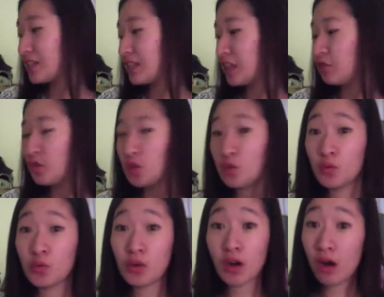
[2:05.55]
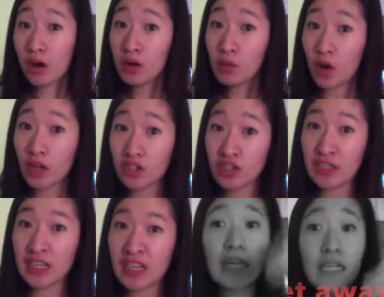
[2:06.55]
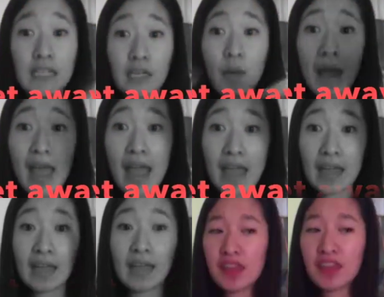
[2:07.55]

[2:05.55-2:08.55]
If you are watching this, hooray!